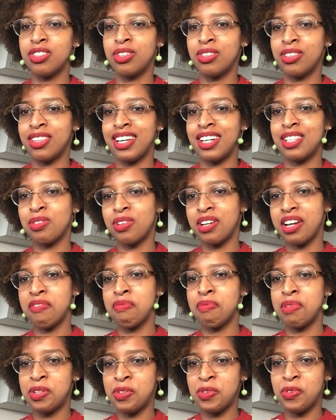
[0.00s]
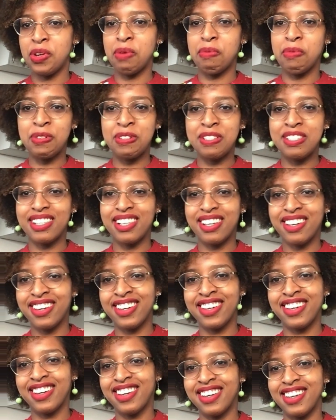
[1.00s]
So that's what I've been doing mostly.